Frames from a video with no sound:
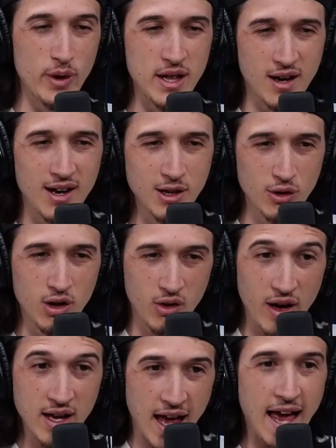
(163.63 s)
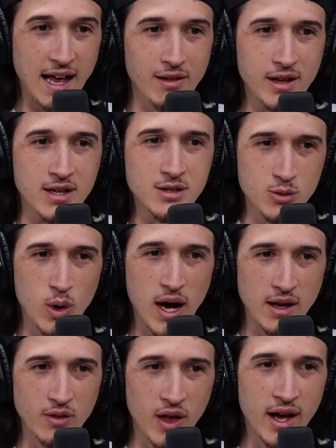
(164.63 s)
kind of look like aliens,
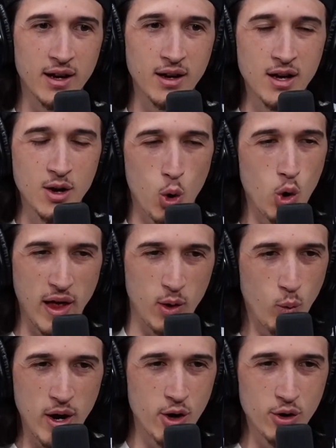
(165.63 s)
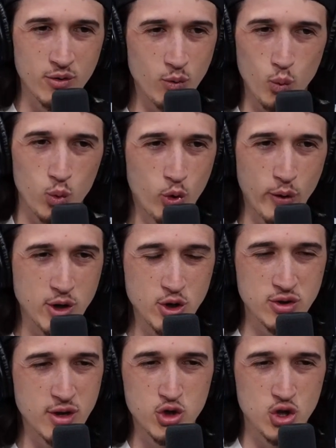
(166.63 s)
right? Like, or like weird creatures
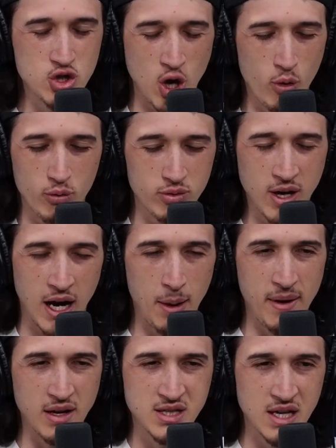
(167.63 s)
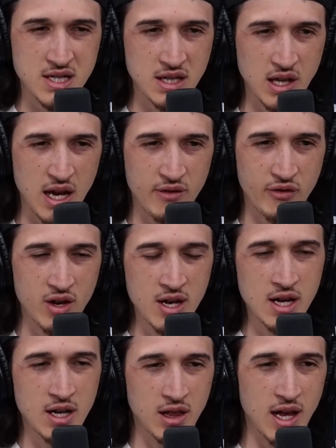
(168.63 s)
that just don't kind of make sense in life.
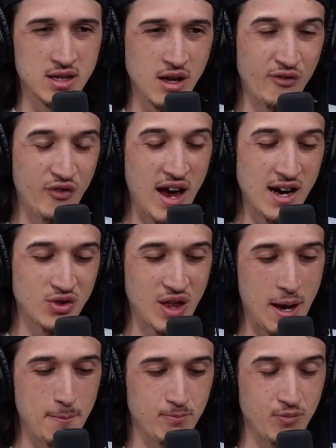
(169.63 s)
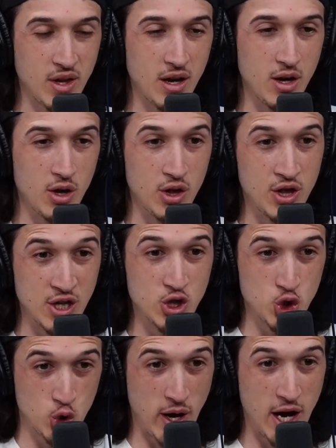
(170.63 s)
Like the fact that this
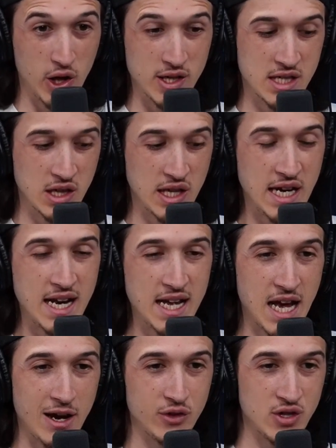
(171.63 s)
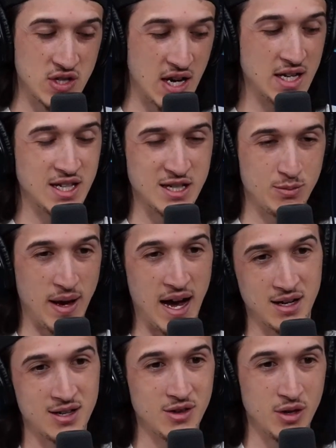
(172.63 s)
trail is leading the scientists back
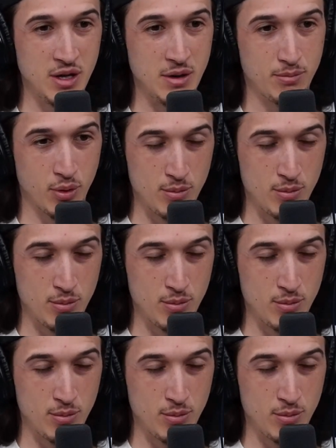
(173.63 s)
to the Bermuda